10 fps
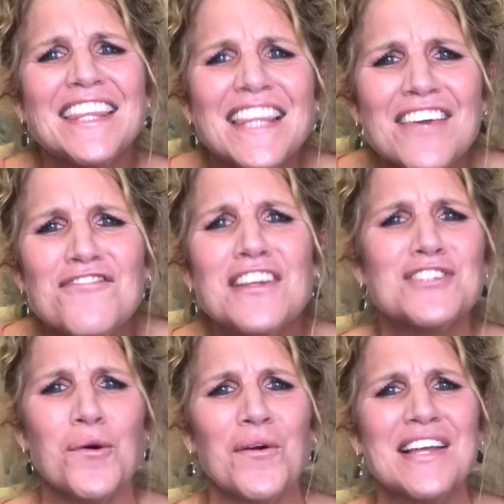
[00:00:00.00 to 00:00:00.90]
live
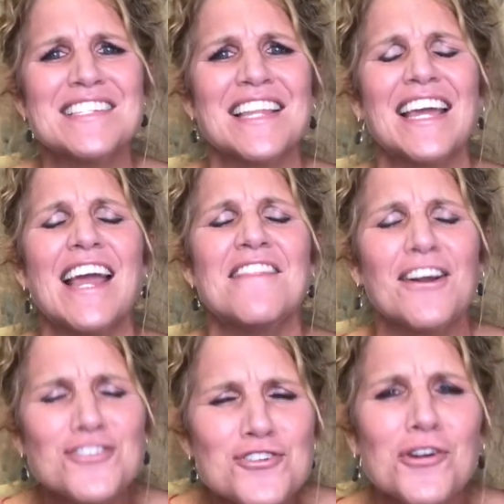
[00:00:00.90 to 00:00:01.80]
victoriously in
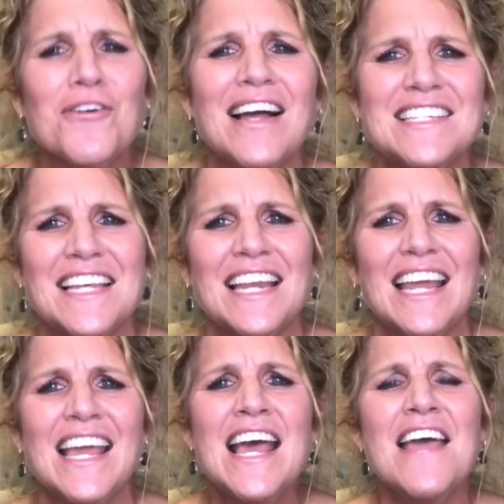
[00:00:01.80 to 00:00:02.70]
their true
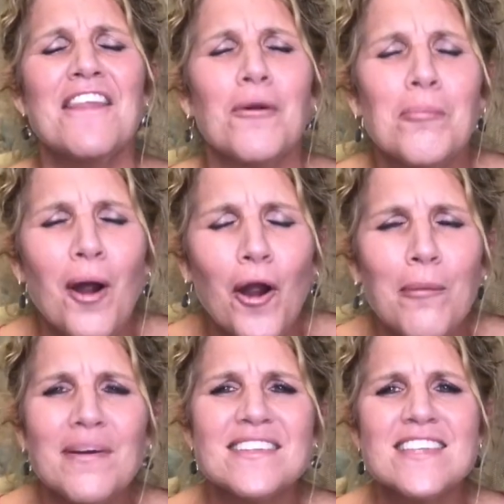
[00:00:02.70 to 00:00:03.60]
identity, their
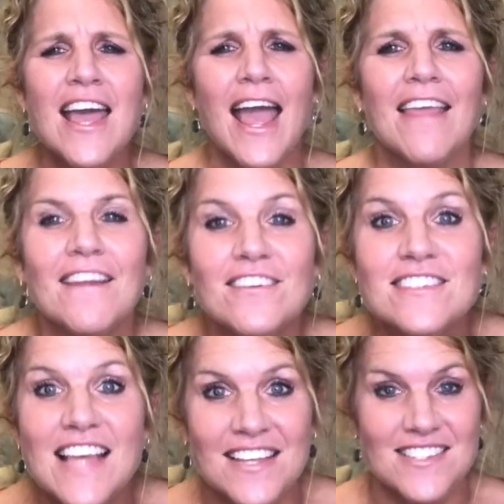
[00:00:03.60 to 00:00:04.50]
purpose, and their
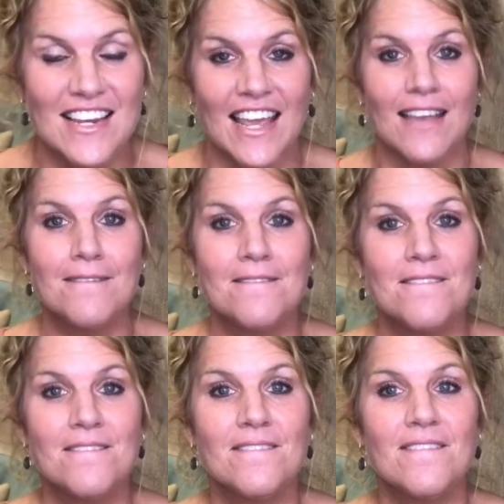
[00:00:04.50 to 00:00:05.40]
destiny.
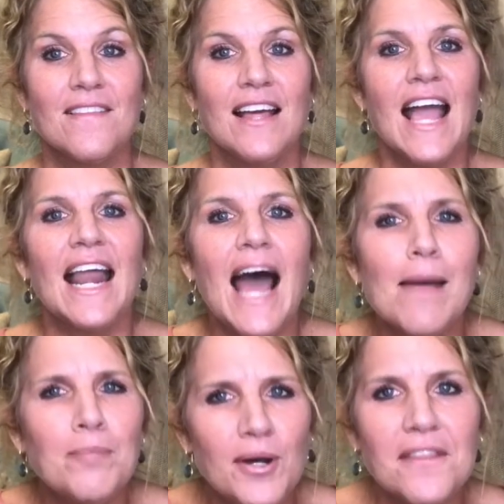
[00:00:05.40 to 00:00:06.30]
And
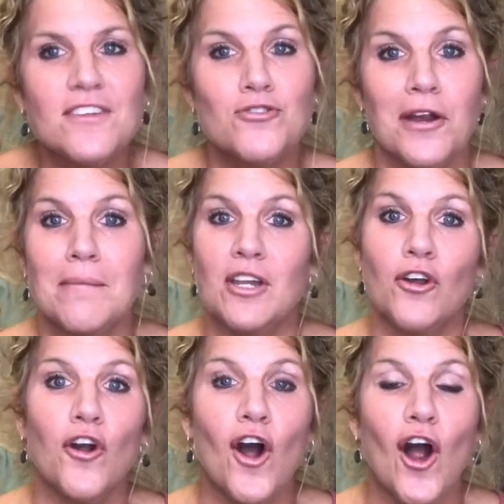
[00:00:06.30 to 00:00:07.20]
I put the dream in
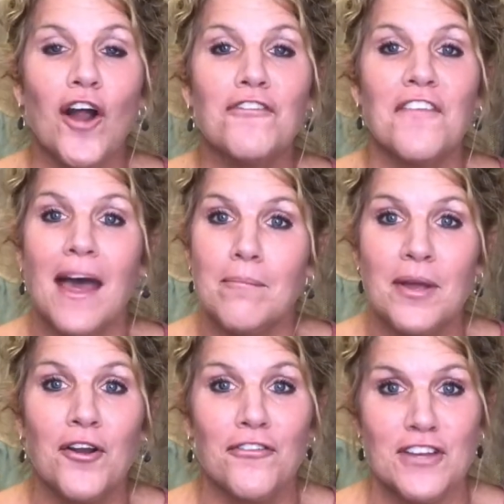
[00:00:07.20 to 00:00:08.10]
your heart for that
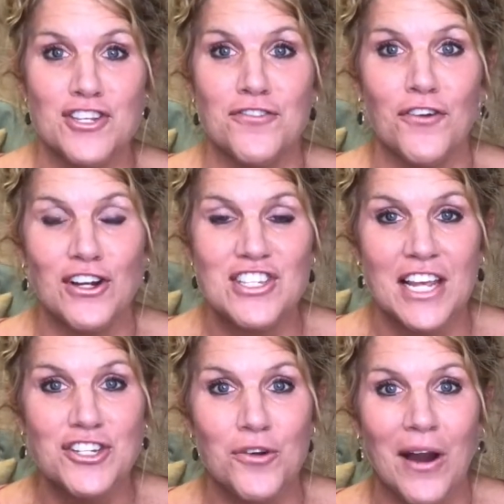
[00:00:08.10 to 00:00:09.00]
bigger vision for a
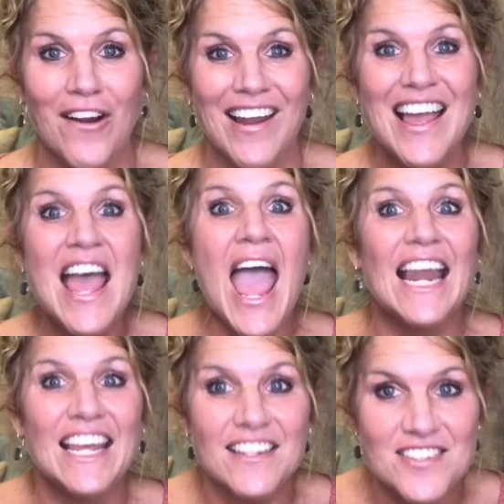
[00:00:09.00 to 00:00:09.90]
sanctuary,
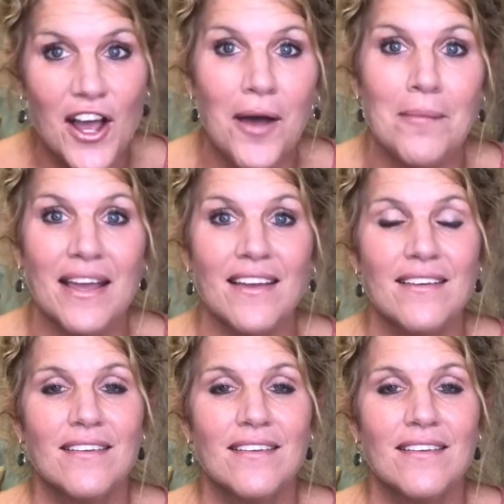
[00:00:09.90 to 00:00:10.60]
and it is coming.